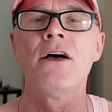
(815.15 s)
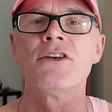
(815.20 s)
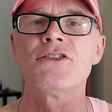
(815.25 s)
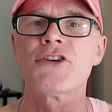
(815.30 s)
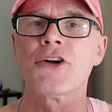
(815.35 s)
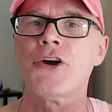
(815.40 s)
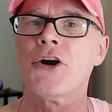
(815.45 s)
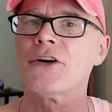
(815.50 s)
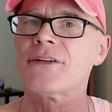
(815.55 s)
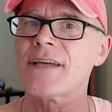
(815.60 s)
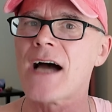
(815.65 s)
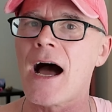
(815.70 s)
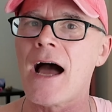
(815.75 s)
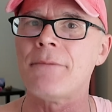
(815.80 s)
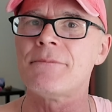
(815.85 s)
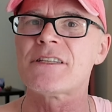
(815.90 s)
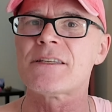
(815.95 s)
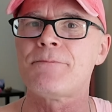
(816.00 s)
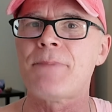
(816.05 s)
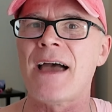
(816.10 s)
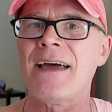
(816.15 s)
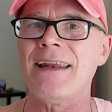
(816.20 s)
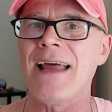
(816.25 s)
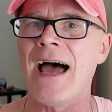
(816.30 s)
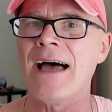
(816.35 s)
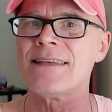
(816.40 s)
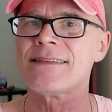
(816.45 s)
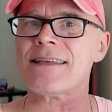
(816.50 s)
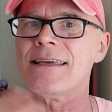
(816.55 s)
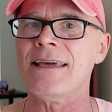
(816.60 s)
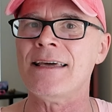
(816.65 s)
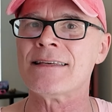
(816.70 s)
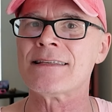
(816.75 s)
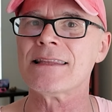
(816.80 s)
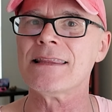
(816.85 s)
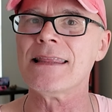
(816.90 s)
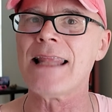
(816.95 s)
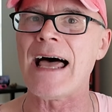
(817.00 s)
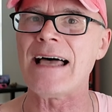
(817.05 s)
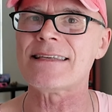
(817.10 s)
So your time spent is
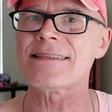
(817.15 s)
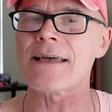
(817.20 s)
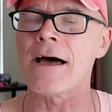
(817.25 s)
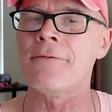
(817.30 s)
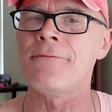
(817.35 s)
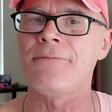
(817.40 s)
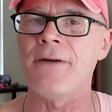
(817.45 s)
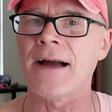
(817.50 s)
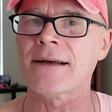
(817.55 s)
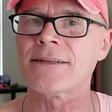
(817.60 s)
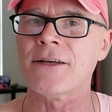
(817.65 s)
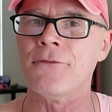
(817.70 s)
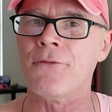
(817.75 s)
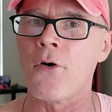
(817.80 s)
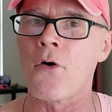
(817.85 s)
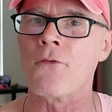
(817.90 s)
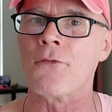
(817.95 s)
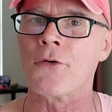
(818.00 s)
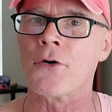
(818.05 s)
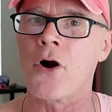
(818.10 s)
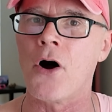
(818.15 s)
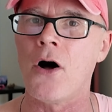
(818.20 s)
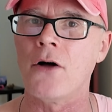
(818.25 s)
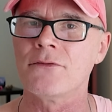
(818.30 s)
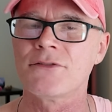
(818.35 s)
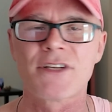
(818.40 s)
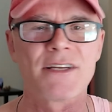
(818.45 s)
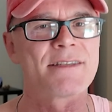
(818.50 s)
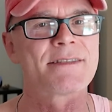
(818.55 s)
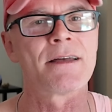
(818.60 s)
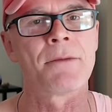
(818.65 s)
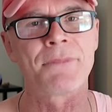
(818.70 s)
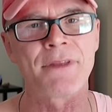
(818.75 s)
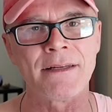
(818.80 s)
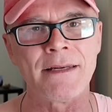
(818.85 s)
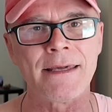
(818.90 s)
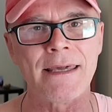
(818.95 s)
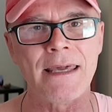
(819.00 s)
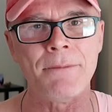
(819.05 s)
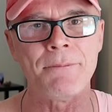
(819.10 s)
less effective overall. Just
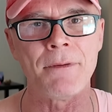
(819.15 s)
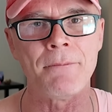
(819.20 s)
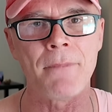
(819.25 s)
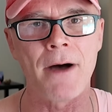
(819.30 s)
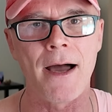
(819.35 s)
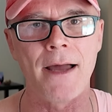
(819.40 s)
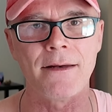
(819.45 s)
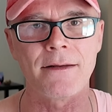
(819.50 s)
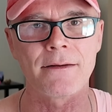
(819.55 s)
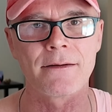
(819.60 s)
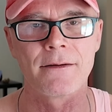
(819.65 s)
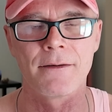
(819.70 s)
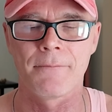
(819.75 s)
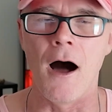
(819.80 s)
something to keep in mind.